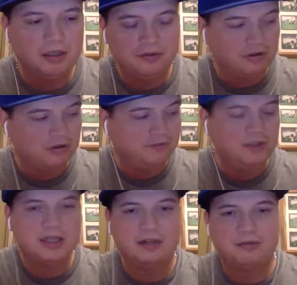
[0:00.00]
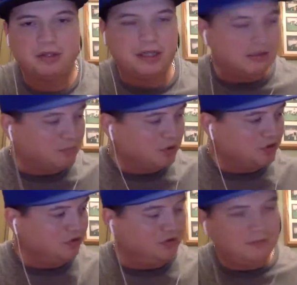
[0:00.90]
So if you guys would like to
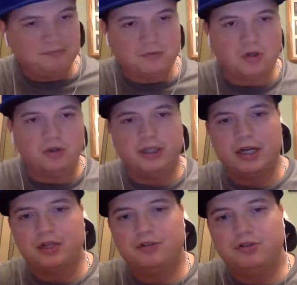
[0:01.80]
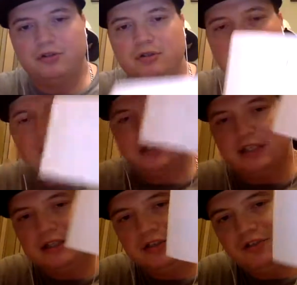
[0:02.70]
purchase them, all you got to do,
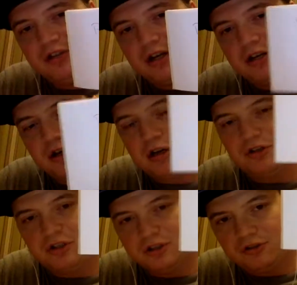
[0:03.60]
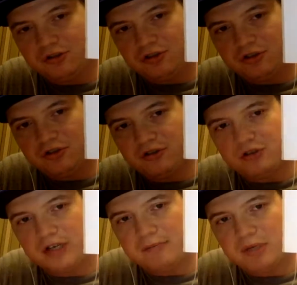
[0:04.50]
and this is not an auction, this is just a
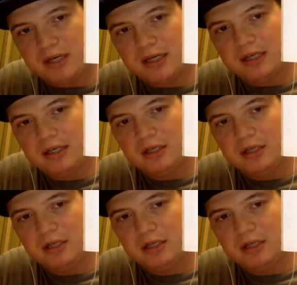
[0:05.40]
straight buy.